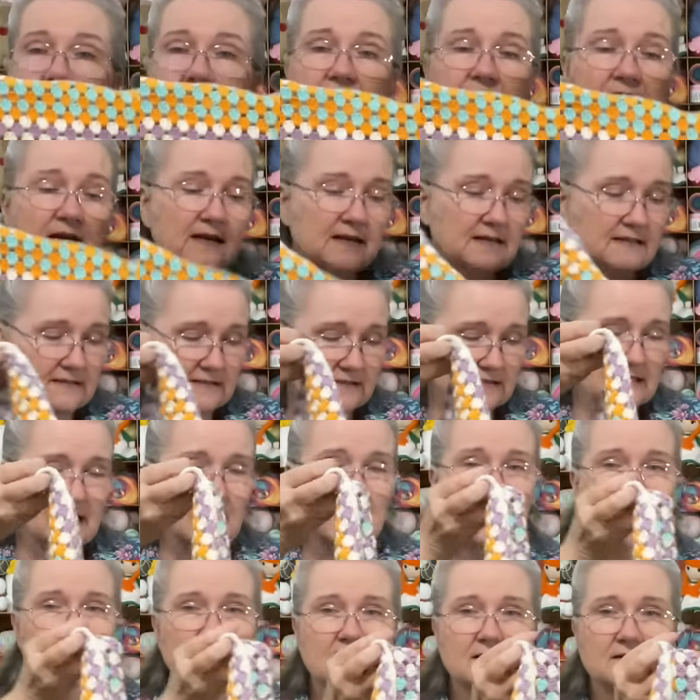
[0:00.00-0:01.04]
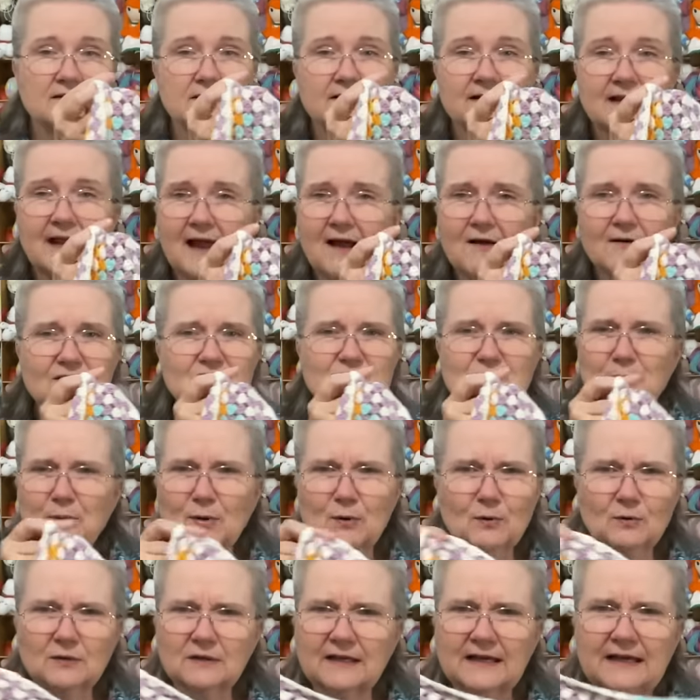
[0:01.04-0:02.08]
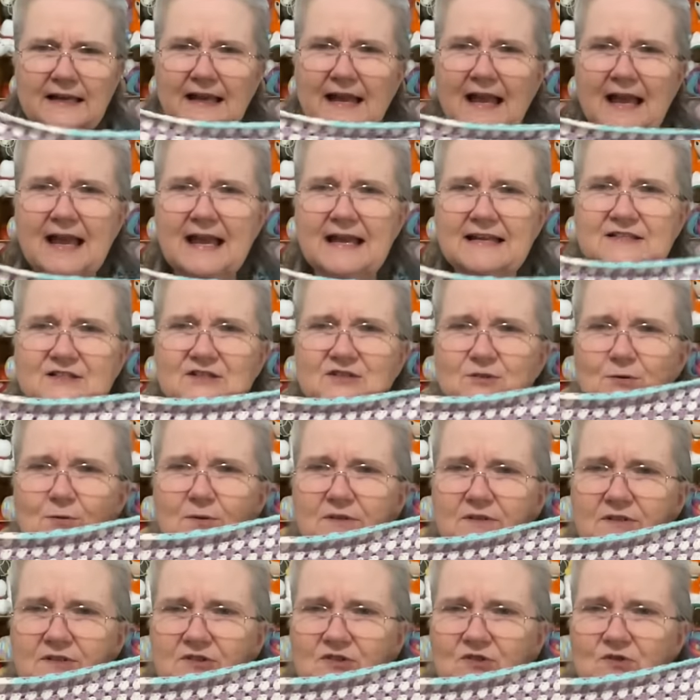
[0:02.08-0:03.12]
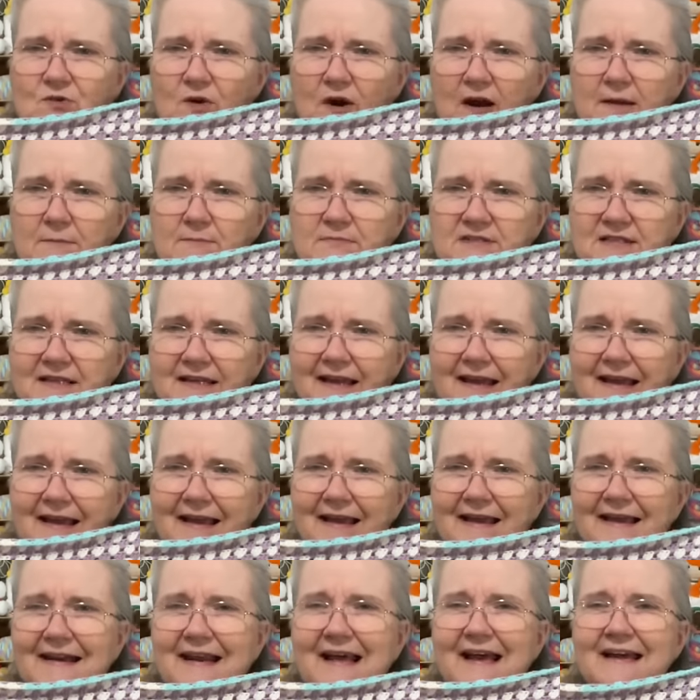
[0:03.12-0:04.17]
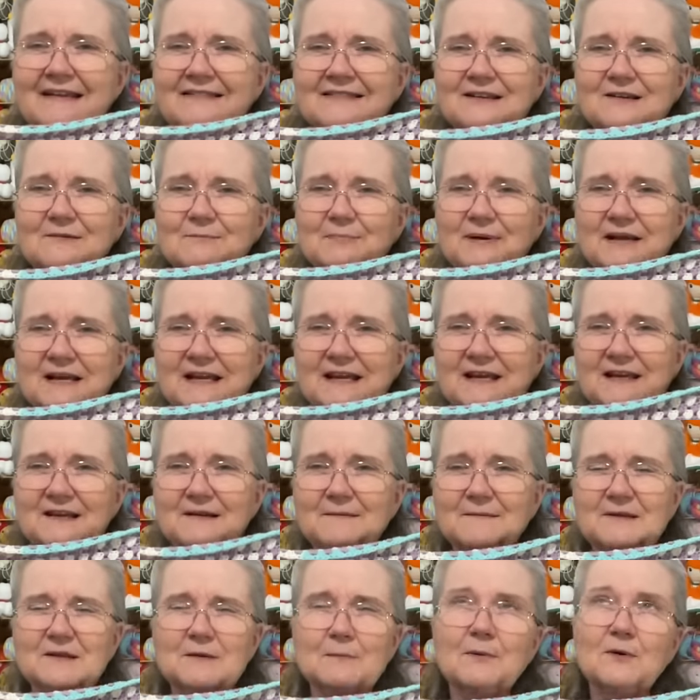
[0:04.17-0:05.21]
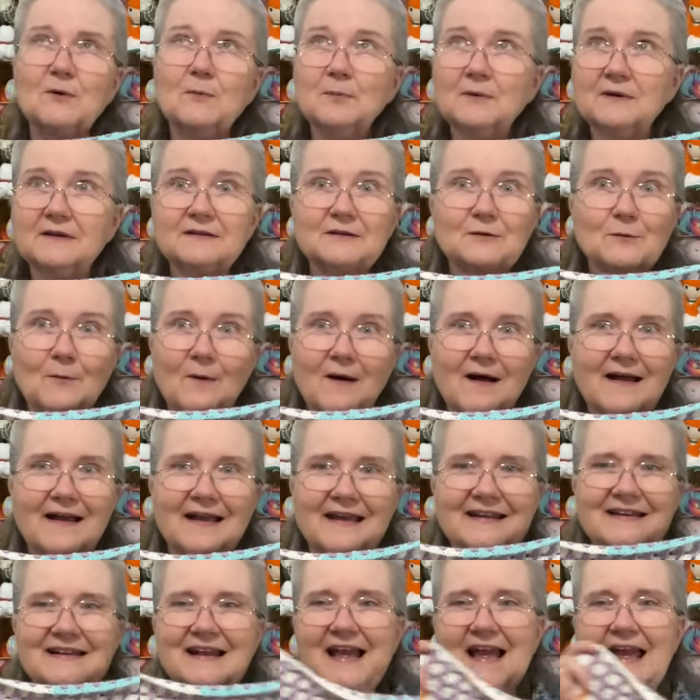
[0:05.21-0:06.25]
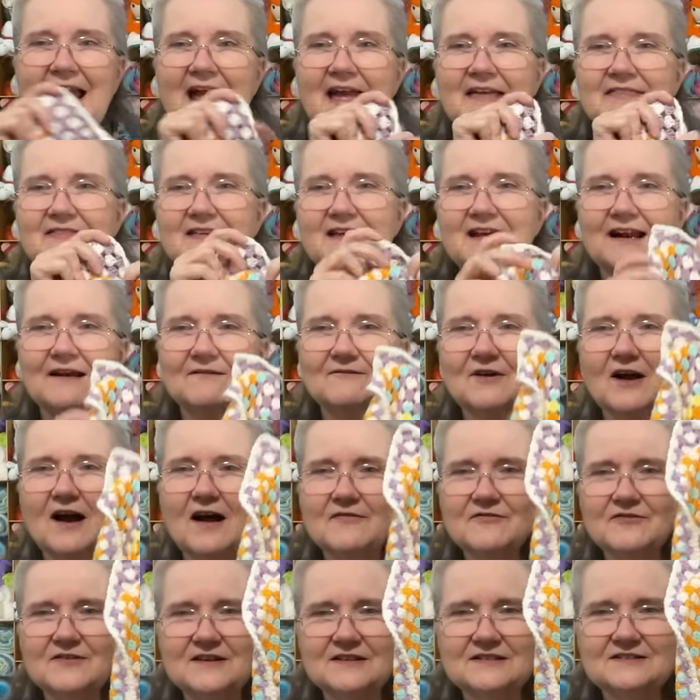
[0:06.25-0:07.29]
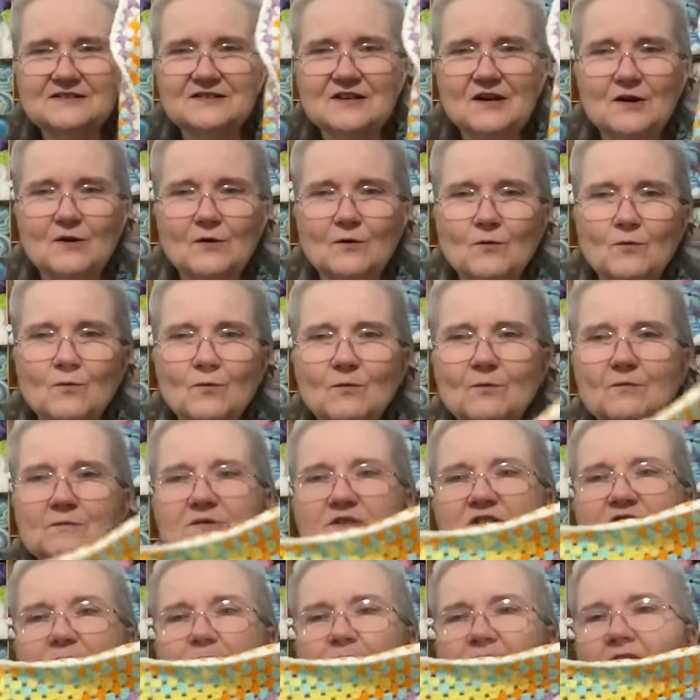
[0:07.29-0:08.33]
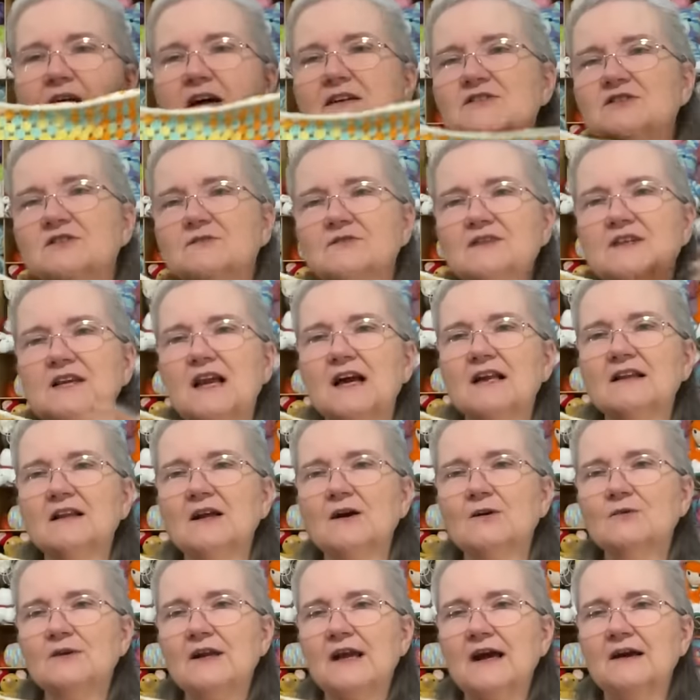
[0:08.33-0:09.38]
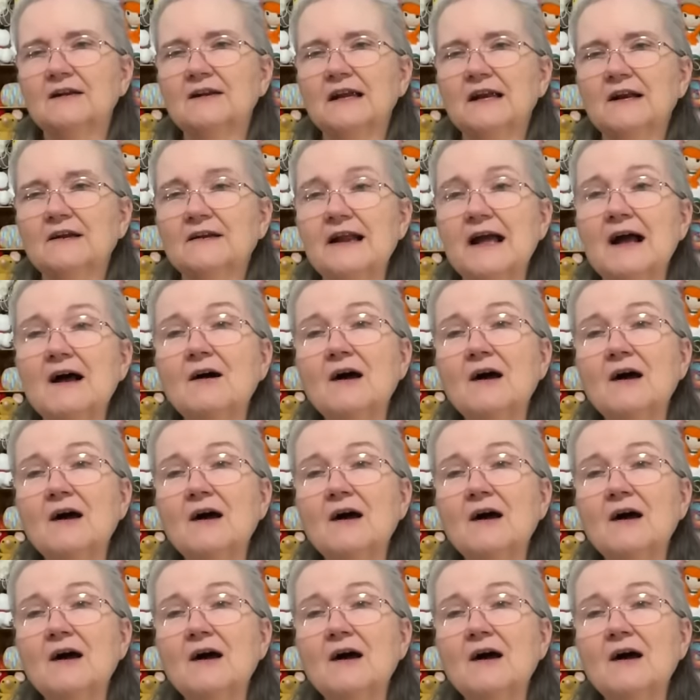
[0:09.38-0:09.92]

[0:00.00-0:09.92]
it is. Look how it's pooling. It's doing the stripes again, the purple and the white. And then I've got this splotch of yellow down here. Now,